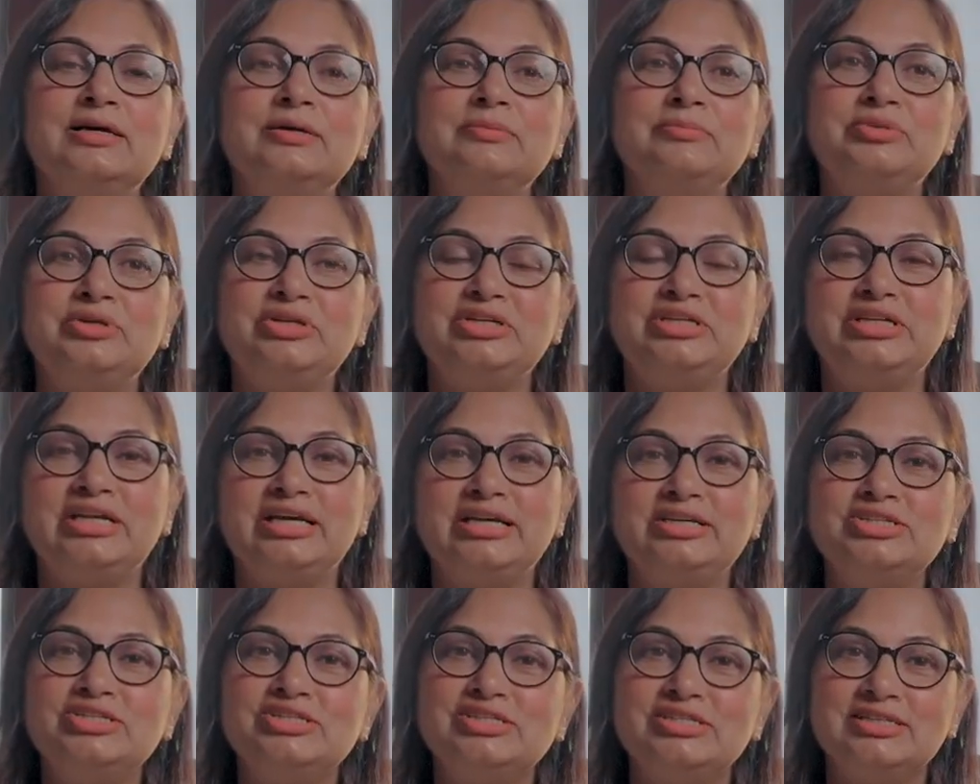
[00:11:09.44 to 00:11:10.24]

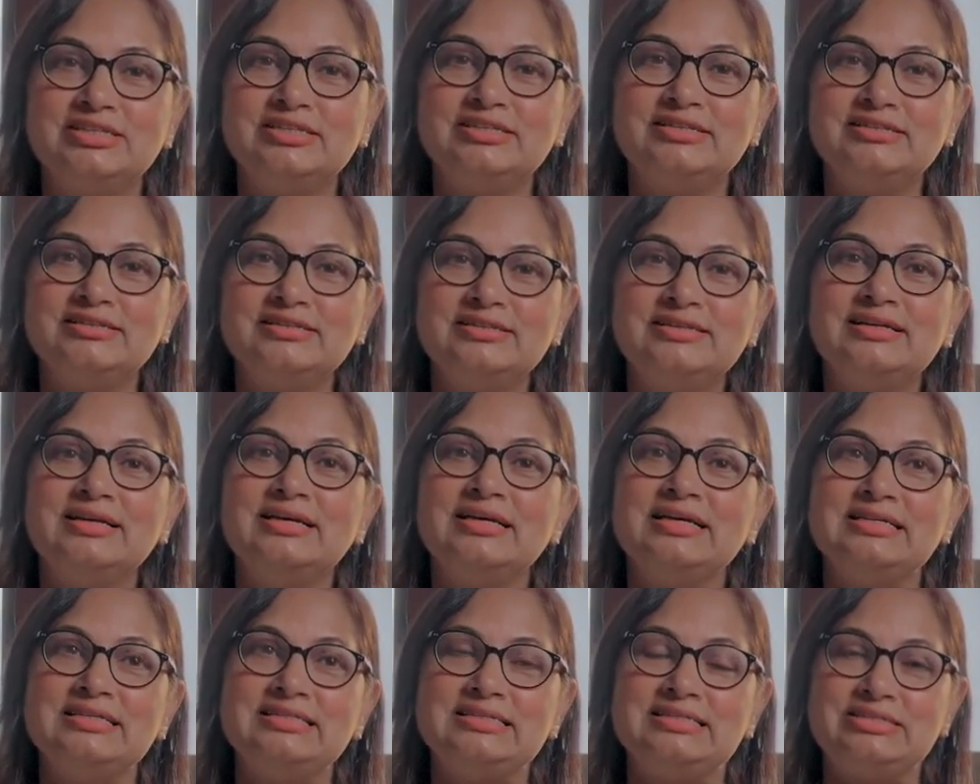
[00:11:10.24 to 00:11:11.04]
protection,
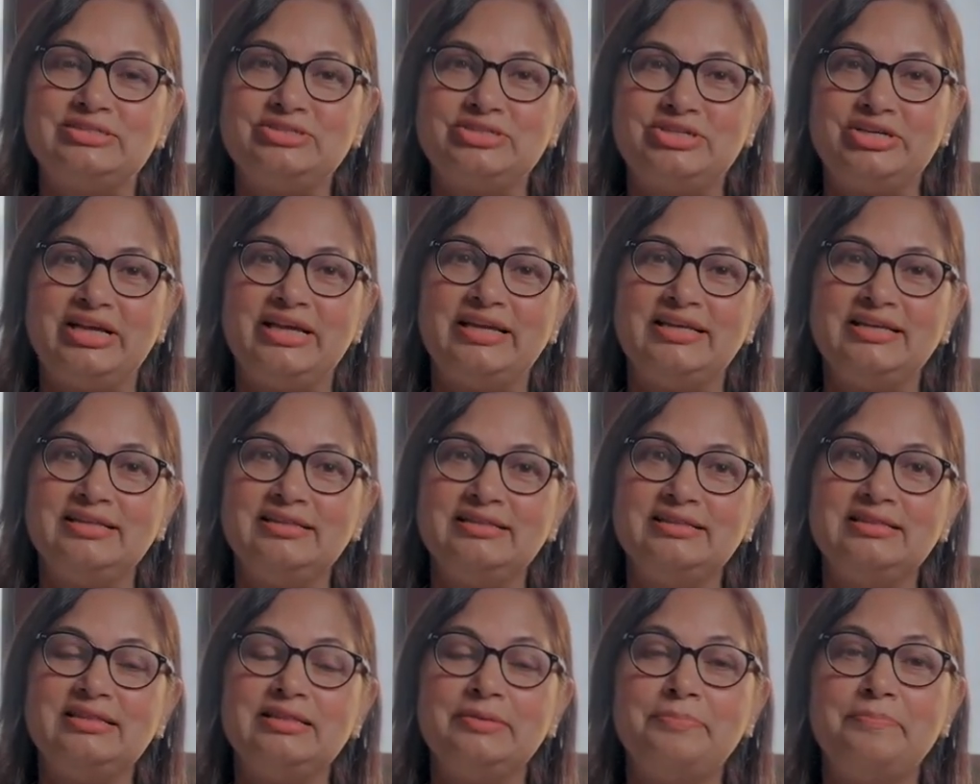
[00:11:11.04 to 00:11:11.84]

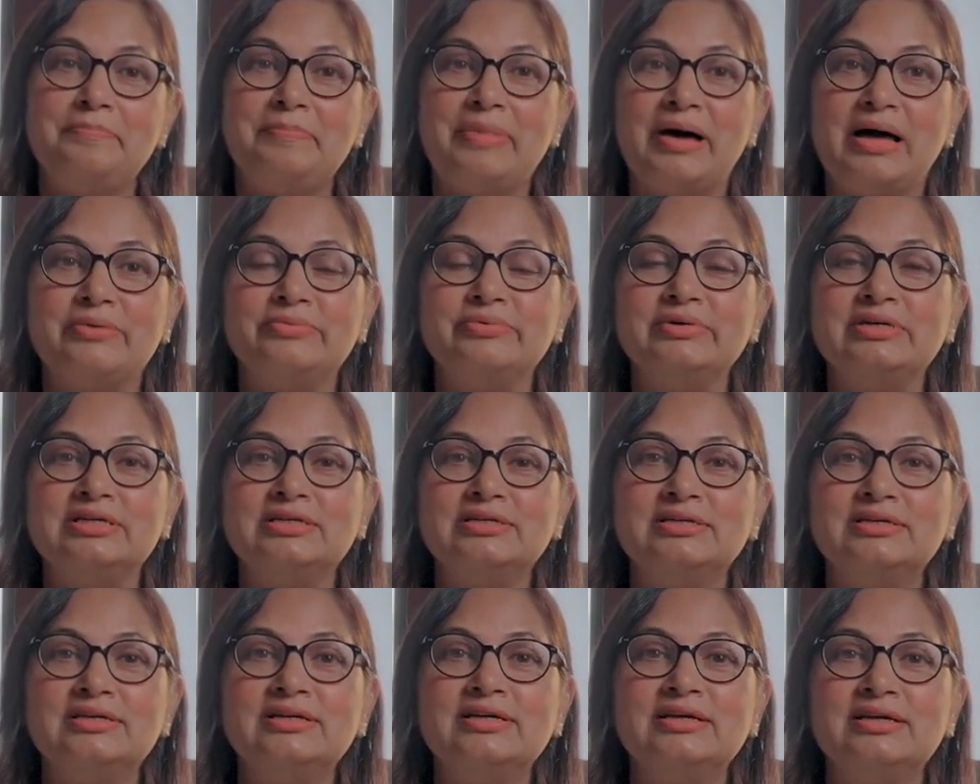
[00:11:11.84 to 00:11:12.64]
strength,
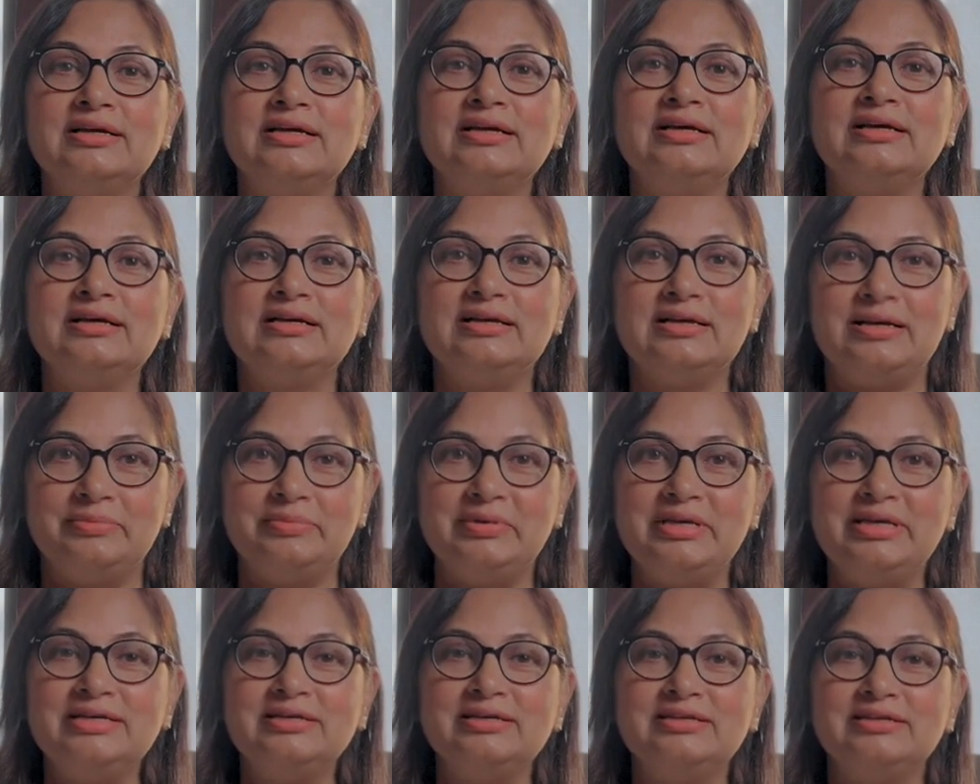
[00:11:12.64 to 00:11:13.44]
power
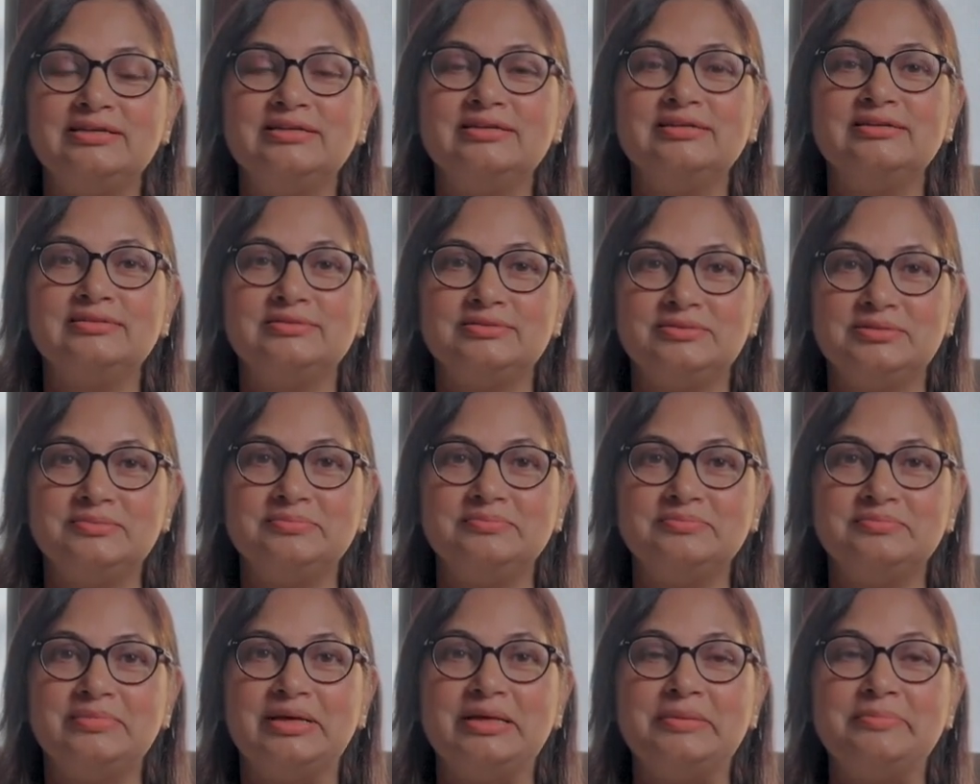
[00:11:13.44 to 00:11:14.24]
coming uh,
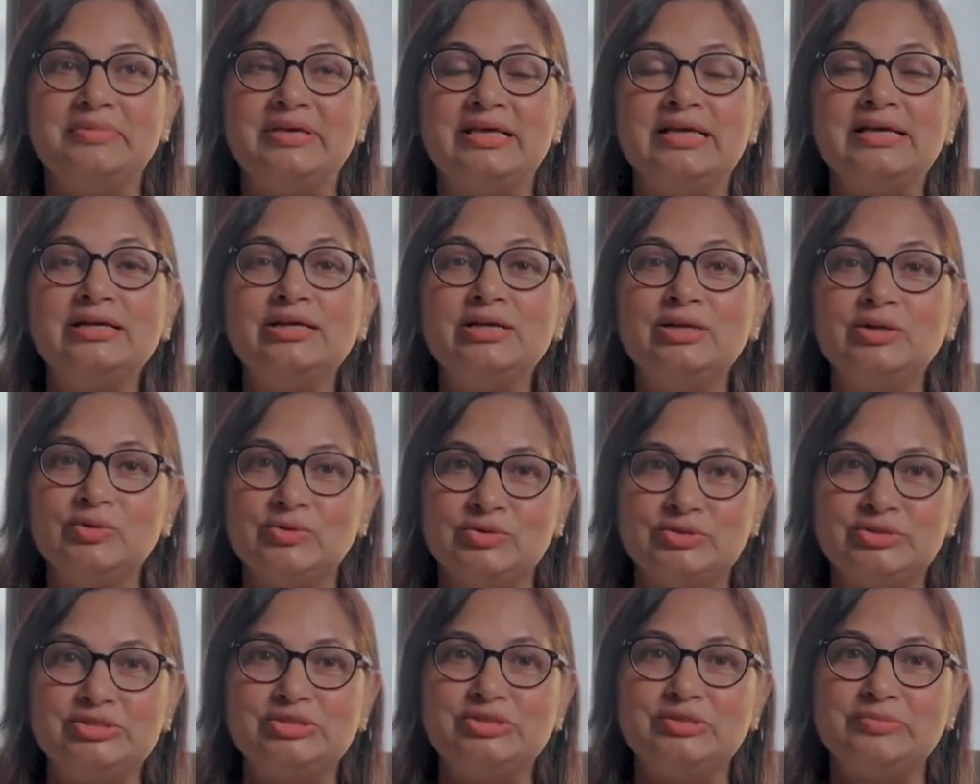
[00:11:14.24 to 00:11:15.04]
by being
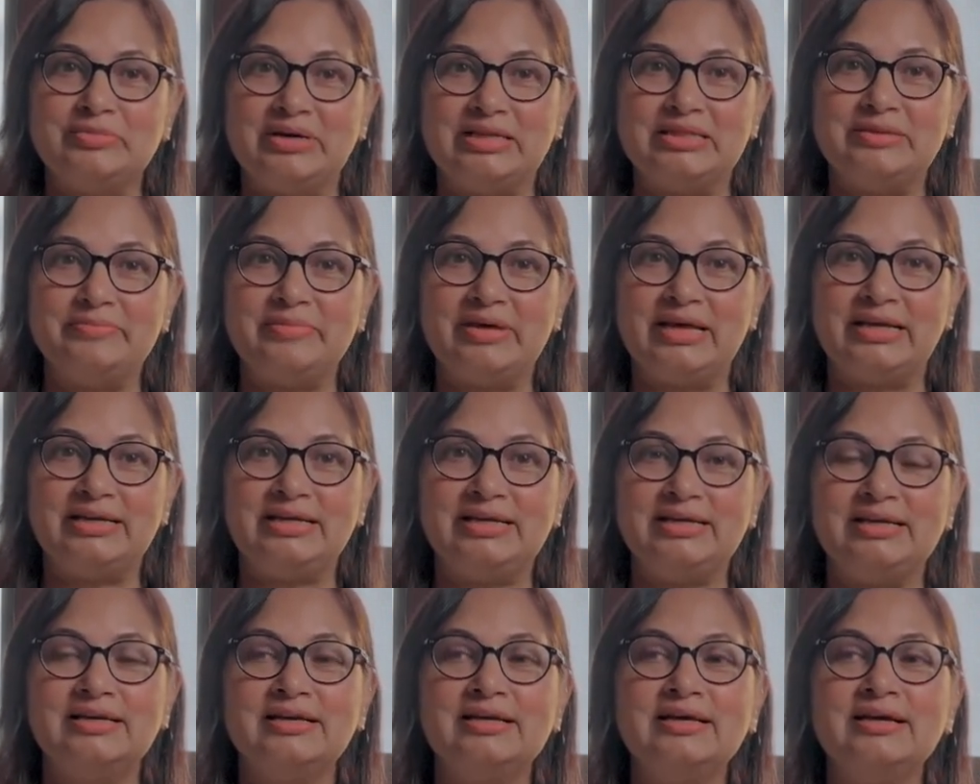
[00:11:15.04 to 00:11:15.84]
close to Mother
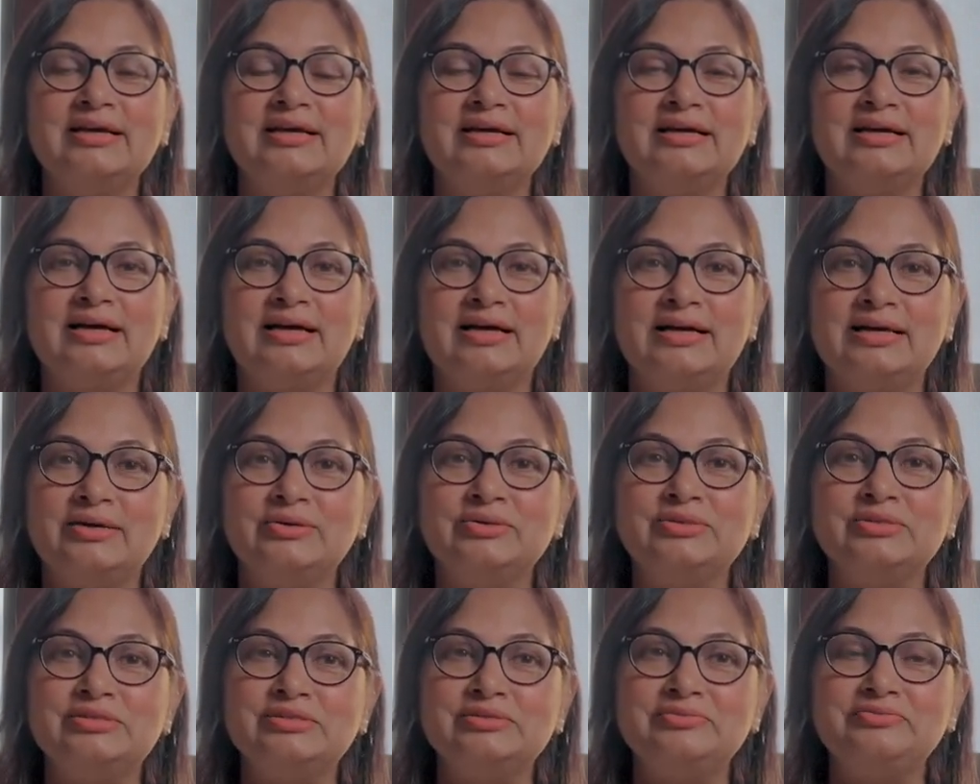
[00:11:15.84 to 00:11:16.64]
Mary. I
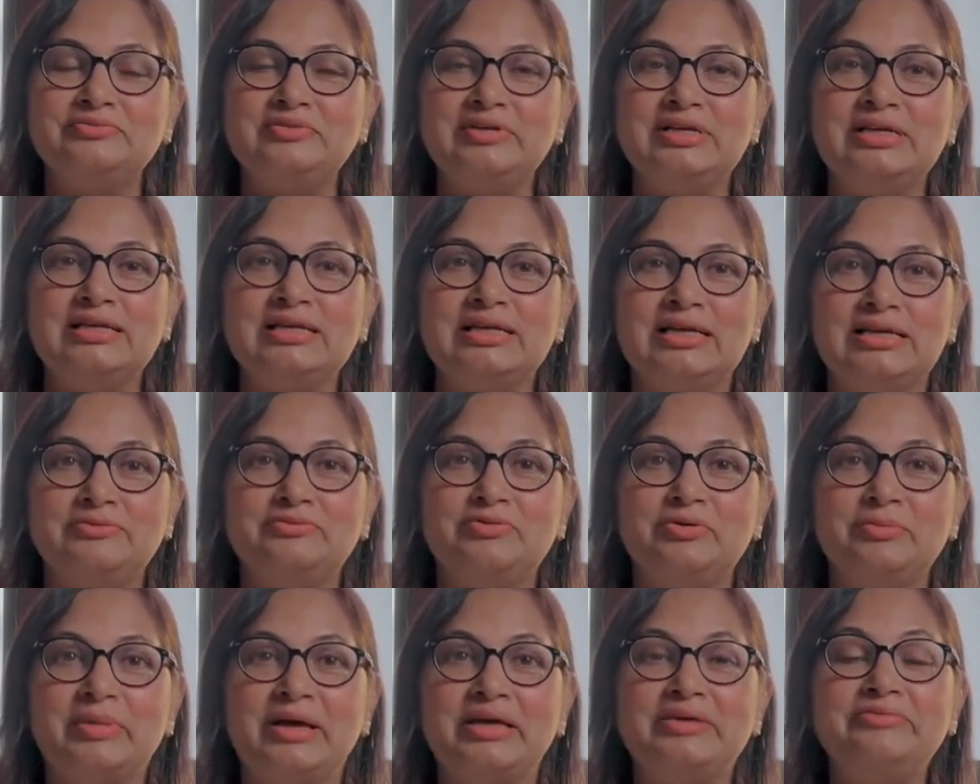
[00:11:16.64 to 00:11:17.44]
also feel like
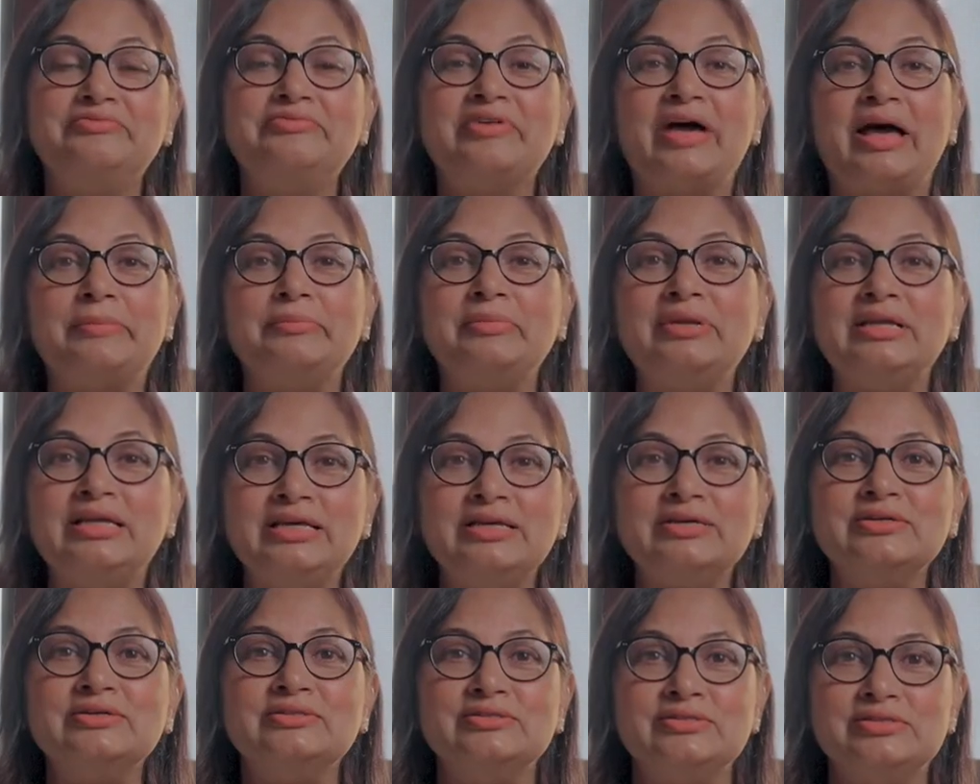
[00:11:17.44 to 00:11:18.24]
for my
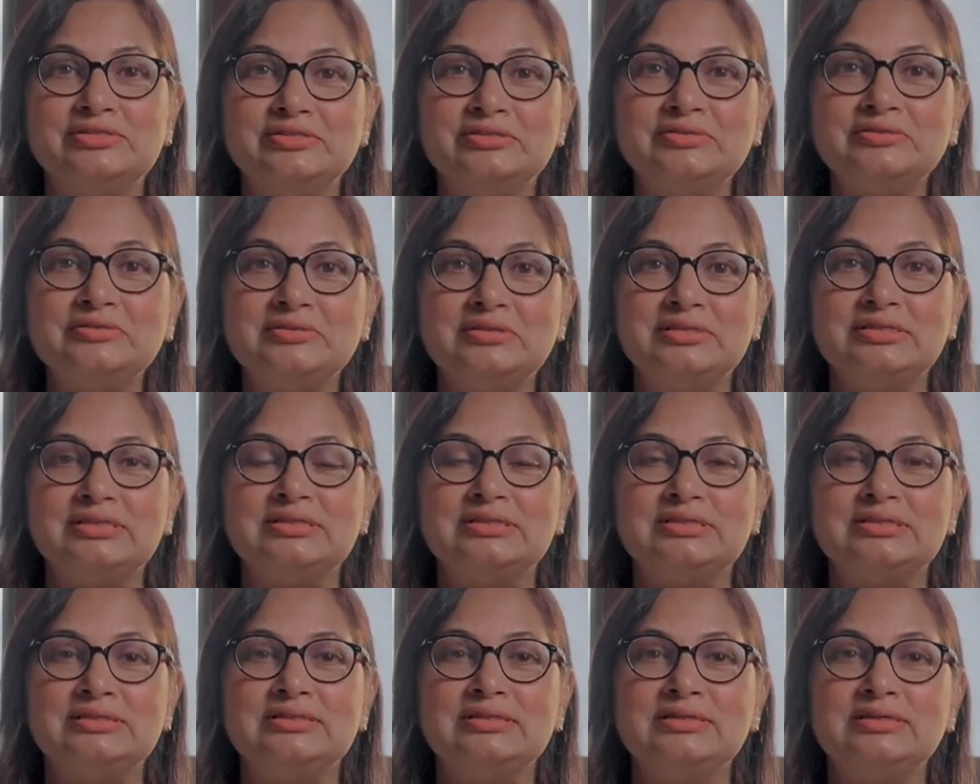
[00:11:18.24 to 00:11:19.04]
family also,
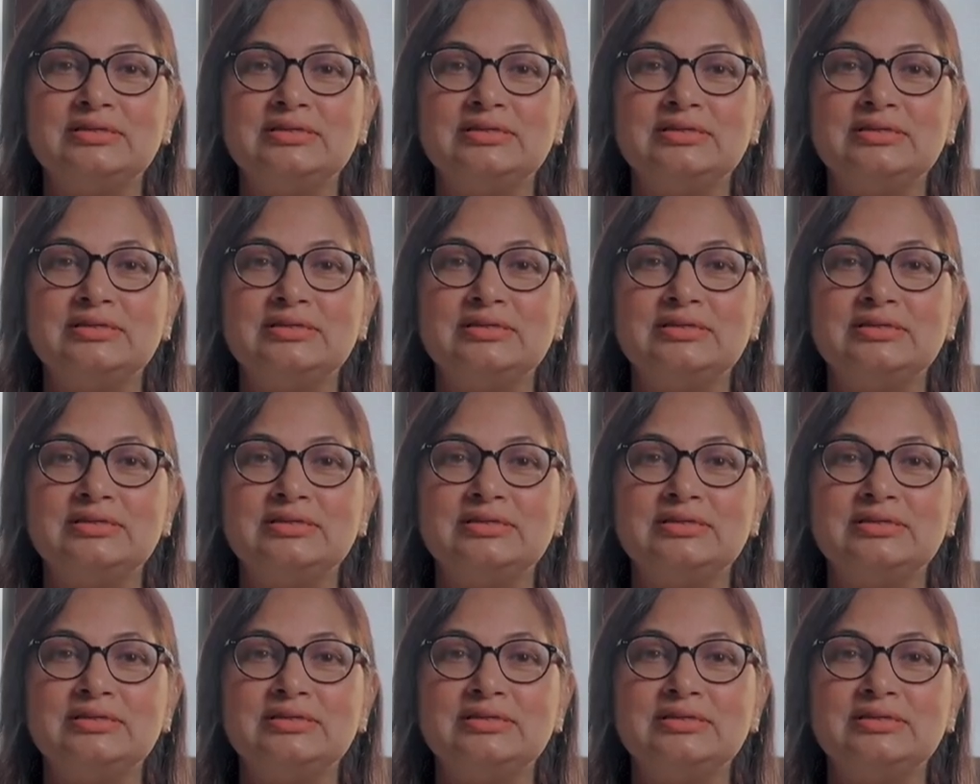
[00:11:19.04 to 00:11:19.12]
uh,